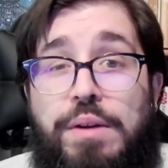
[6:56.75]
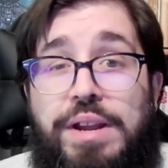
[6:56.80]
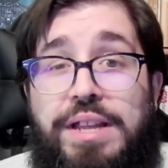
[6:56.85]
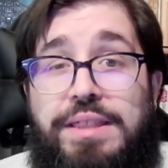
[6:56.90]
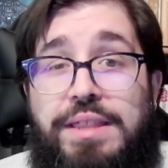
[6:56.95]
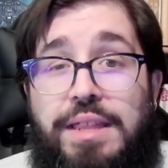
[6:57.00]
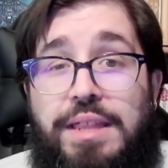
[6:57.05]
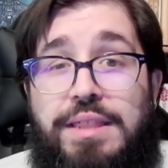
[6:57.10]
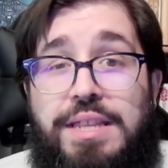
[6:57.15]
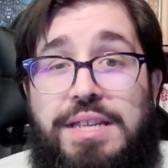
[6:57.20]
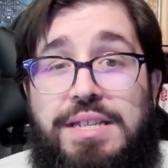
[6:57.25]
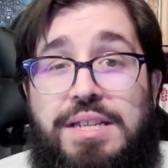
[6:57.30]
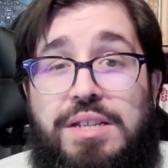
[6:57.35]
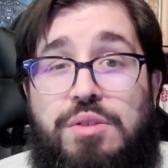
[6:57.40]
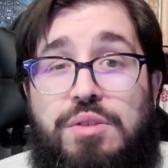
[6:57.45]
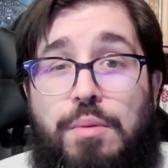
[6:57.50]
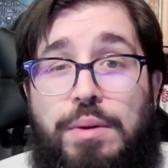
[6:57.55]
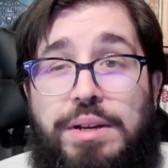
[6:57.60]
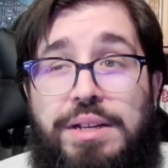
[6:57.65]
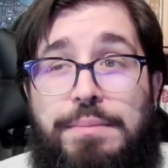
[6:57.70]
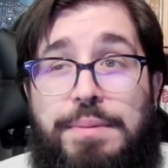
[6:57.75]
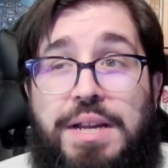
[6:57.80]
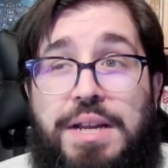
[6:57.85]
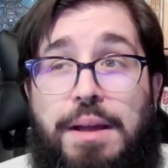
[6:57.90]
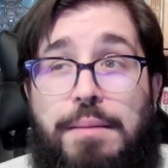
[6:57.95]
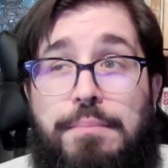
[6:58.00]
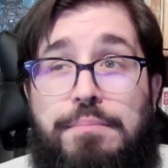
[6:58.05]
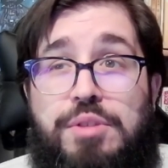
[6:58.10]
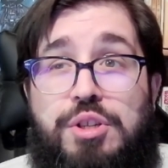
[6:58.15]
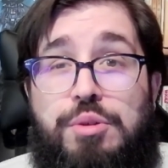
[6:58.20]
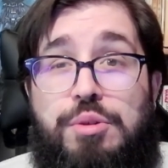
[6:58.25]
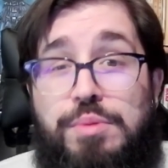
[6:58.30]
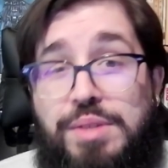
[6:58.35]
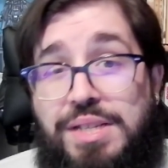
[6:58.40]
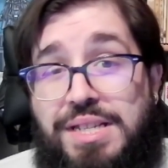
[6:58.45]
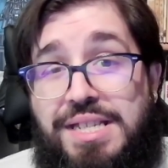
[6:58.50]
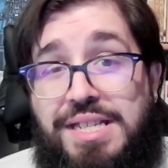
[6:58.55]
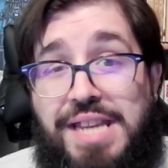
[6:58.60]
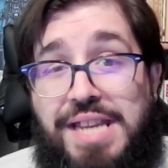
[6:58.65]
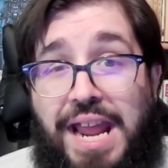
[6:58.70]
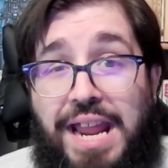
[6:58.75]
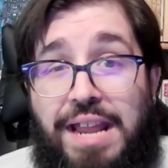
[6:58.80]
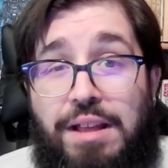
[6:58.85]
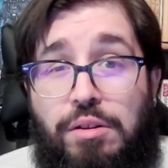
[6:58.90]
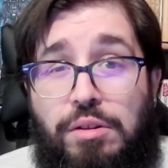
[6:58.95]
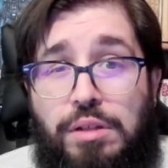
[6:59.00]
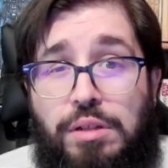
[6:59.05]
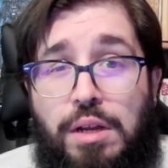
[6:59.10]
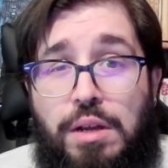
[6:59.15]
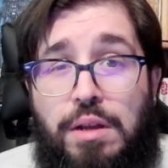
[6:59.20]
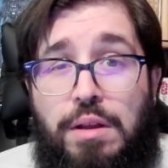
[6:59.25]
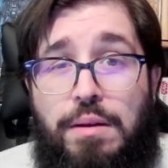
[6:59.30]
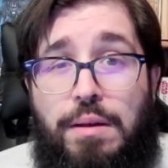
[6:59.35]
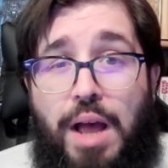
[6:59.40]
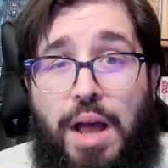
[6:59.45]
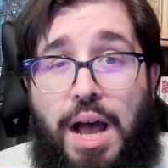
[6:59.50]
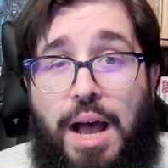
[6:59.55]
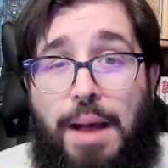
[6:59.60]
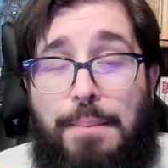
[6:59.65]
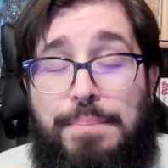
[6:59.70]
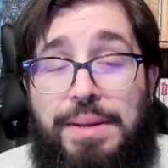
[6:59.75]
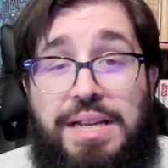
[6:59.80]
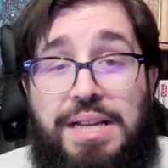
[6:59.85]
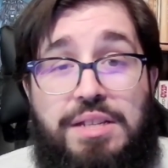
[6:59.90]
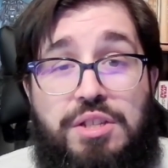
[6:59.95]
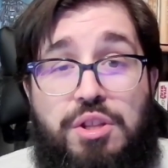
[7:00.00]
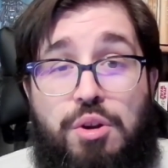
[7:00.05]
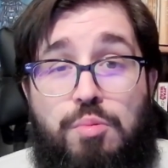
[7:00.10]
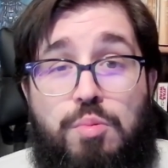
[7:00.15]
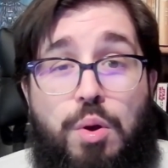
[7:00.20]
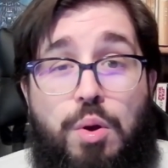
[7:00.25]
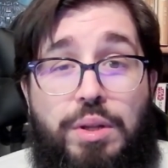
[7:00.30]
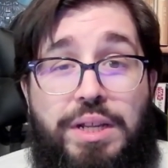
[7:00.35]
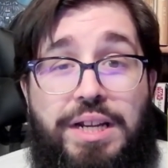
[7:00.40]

that this is going to become too stale because they're rolling a